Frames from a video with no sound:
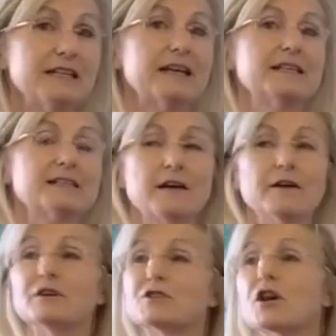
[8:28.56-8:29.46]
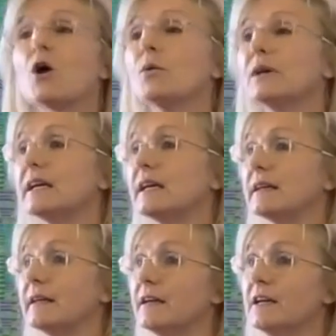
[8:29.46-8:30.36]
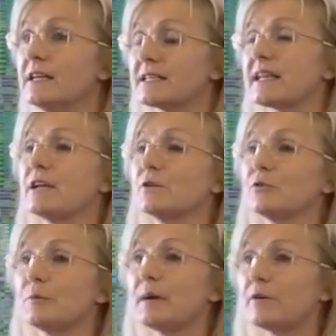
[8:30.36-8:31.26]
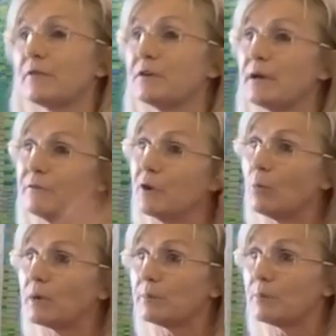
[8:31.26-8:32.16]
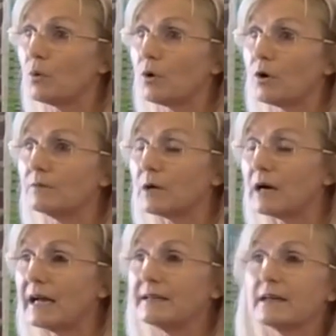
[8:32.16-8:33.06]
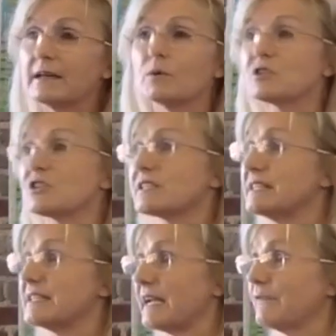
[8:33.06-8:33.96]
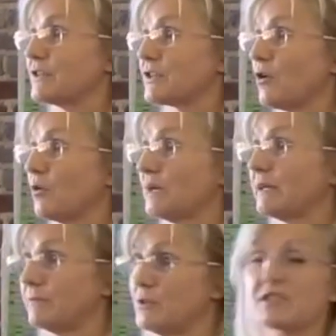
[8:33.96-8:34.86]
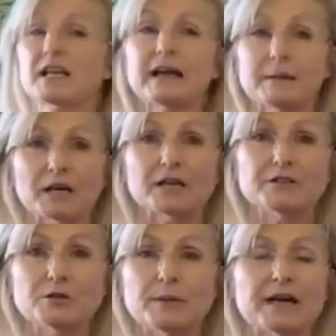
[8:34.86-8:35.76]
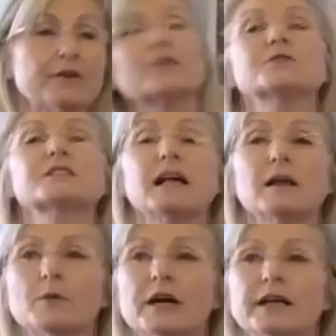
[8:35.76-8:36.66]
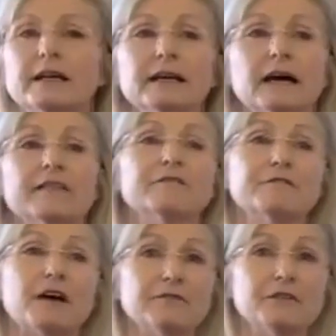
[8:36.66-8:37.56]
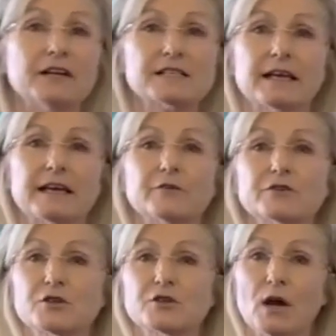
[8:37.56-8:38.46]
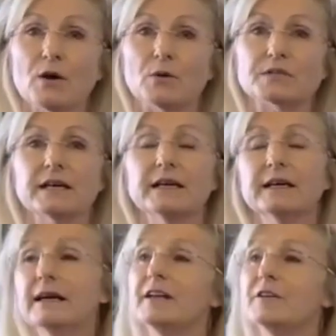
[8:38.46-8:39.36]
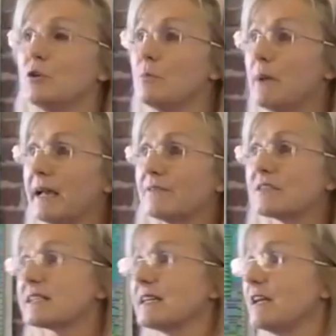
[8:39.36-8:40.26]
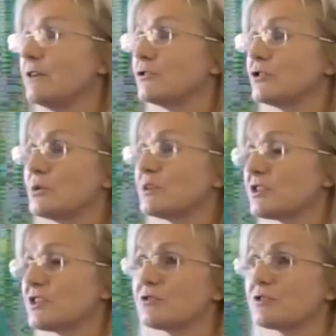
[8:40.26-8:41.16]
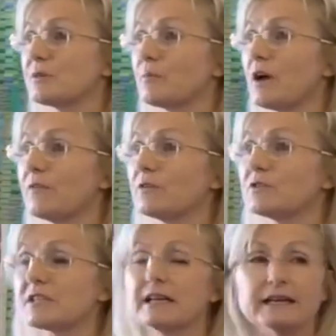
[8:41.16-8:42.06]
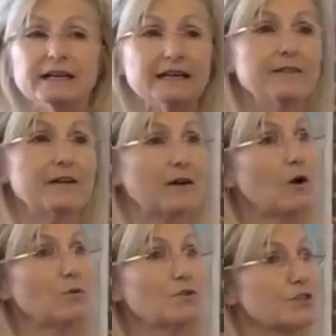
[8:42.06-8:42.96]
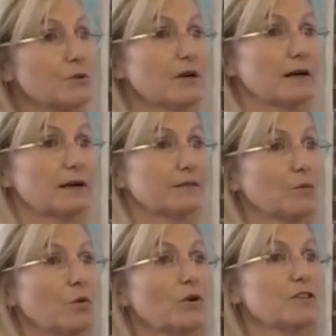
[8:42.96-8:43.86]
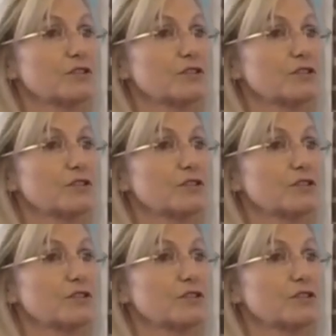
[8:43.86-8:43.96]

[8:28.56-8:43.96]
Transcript: days of atoning and saying you'll do better, then you have Yom Kippur, right? Which is the Day of Atonement. You say, I'm going to do better, you celebrate. And then five days later, Sukkot. And you may have seen your Jewish sisters and brothers in their own sukkah. The word